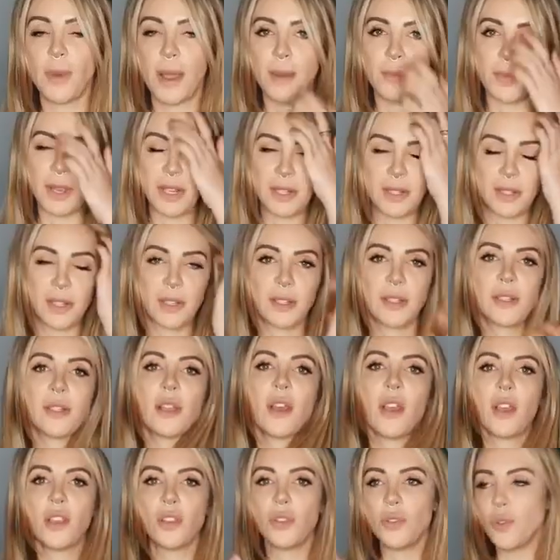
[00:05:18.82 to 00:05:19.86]
my mixes
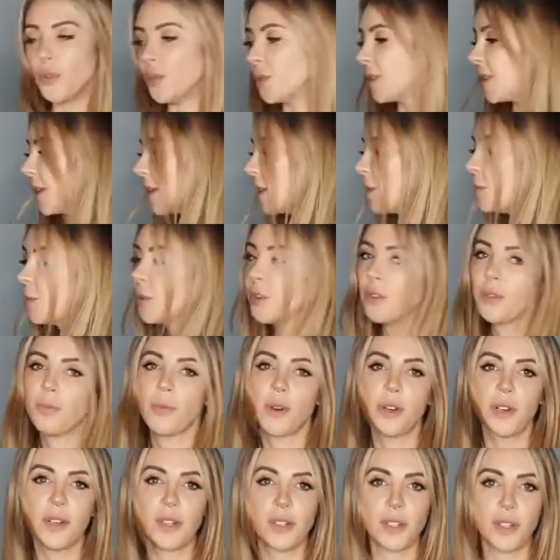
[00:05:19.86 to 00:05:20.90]
using the booth
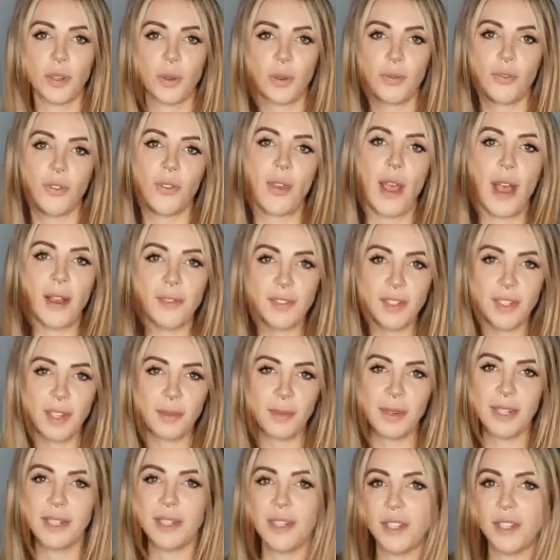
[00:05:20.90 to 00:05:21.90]
monitor. So if you have seen me